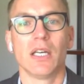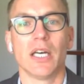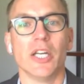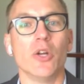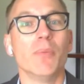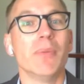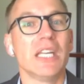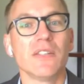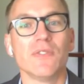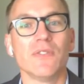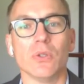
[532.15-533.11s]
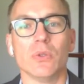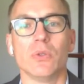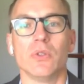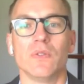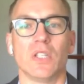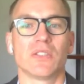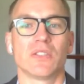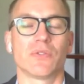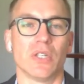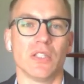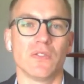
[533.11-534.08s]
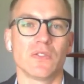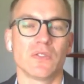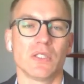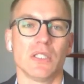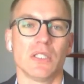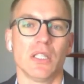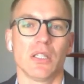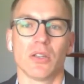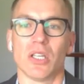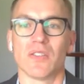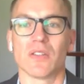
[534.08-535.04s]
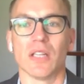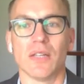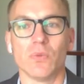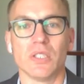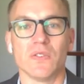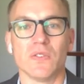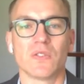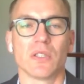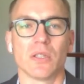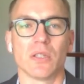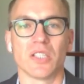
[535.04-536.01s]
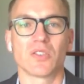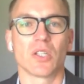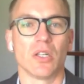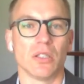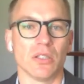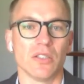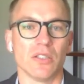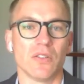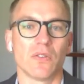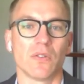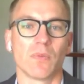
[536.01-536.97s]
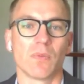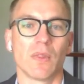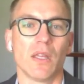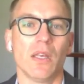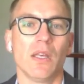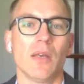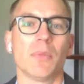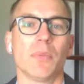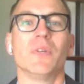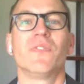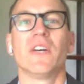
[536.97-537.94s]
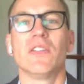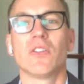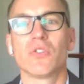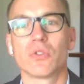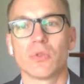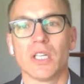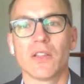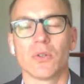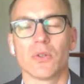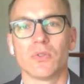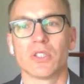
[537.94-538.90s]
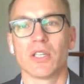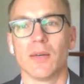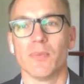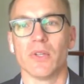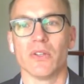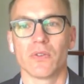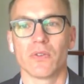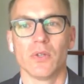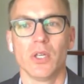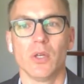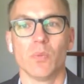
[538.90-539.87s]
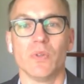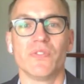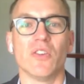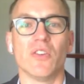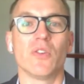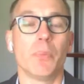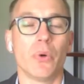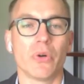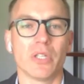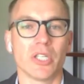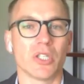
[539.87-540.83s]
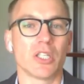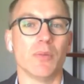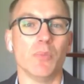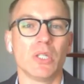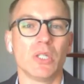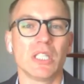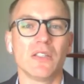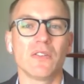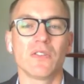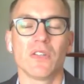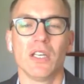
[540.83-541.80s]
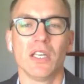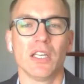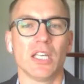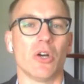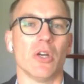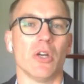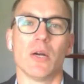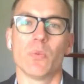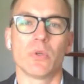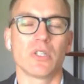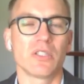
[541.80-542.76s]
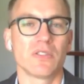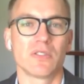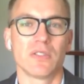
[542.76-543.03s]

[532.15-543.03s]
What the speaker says: I know many of you who have lost friends, lost loved ones, lost colleagues. But we find the strength to overcome this. We find support in our communities, in our networks,